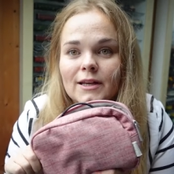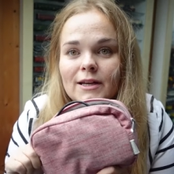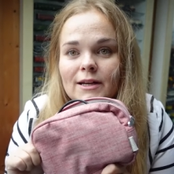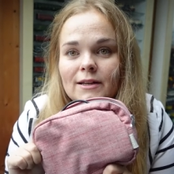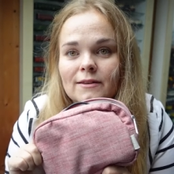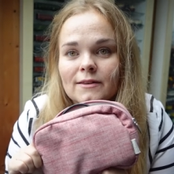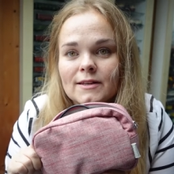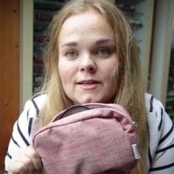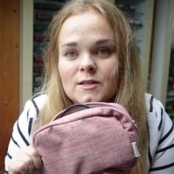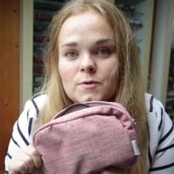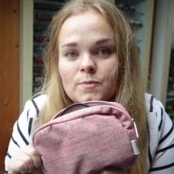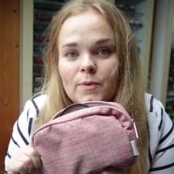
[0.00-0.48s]
Then
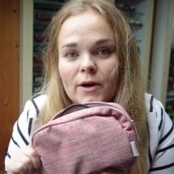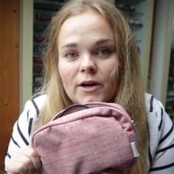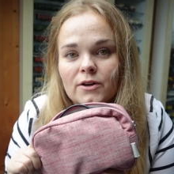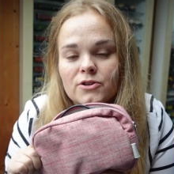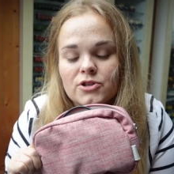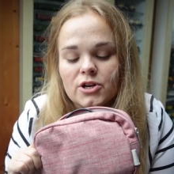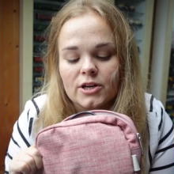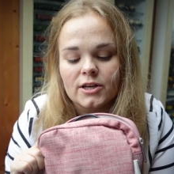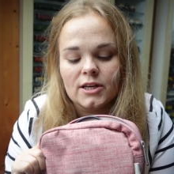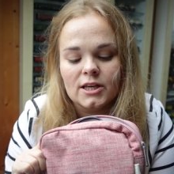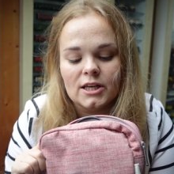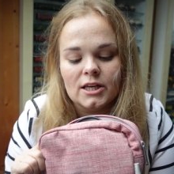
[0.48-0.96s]
in this
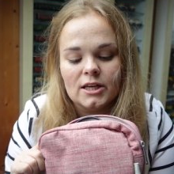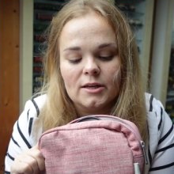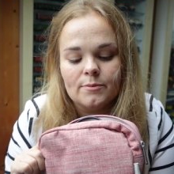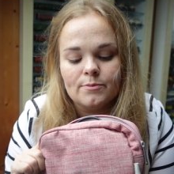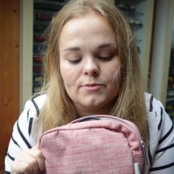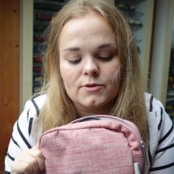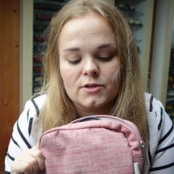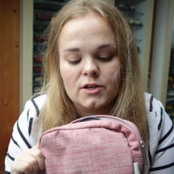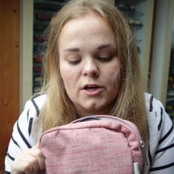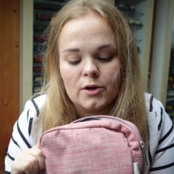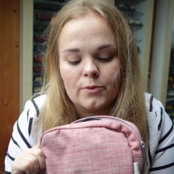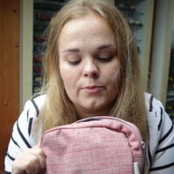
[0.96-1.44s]
pouch I
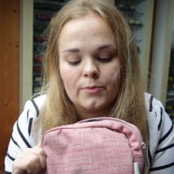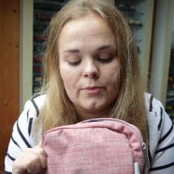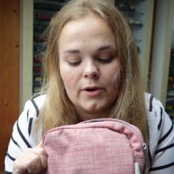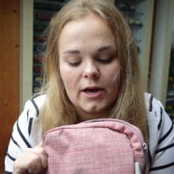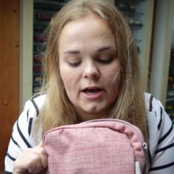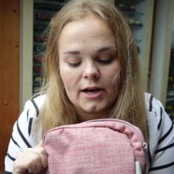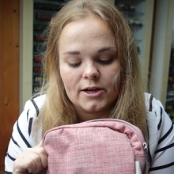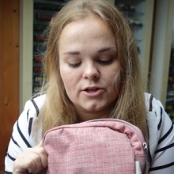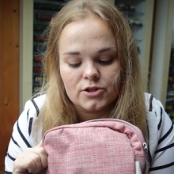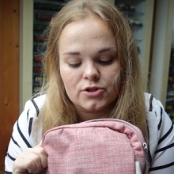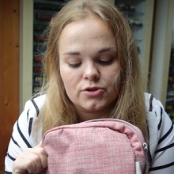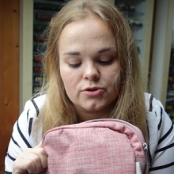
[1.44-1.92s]
keep some
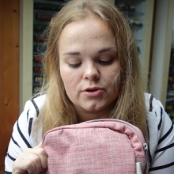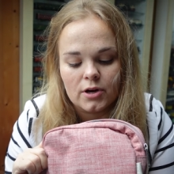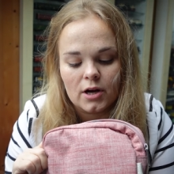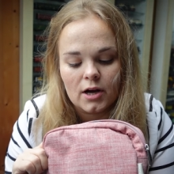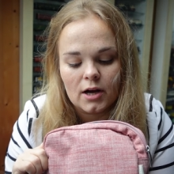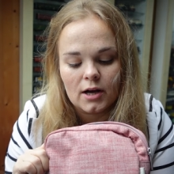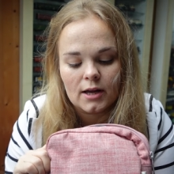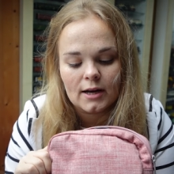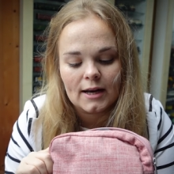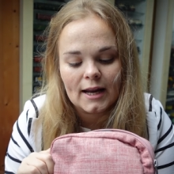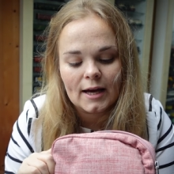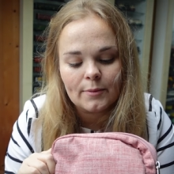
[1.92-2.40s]

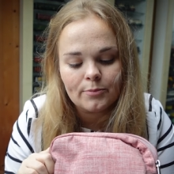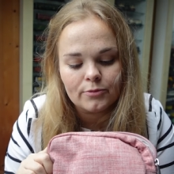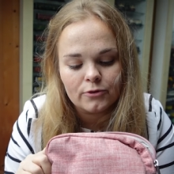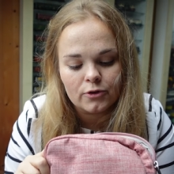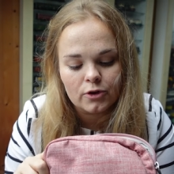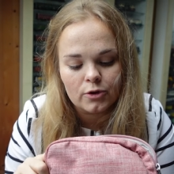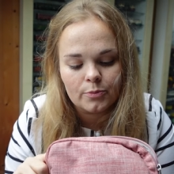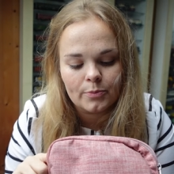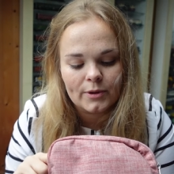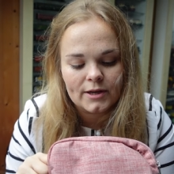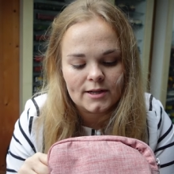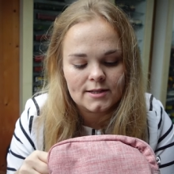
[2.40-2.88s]
extra
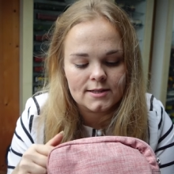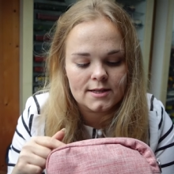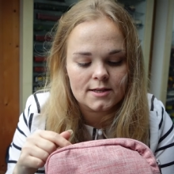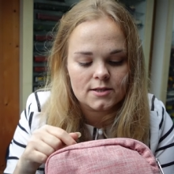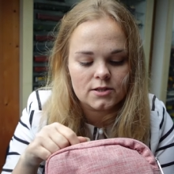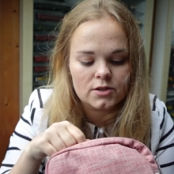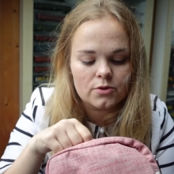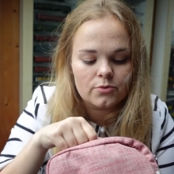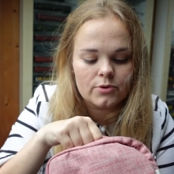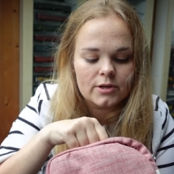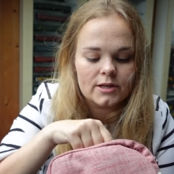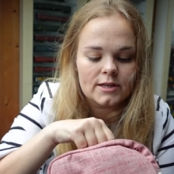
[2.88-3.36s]
laptop
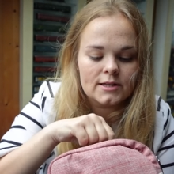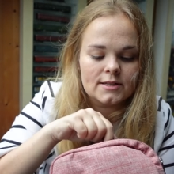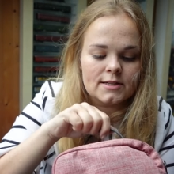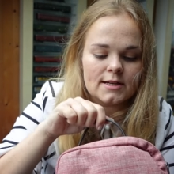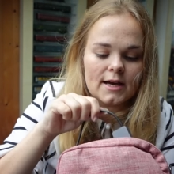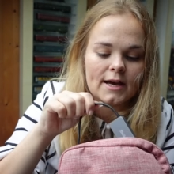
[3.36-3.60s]
accessories.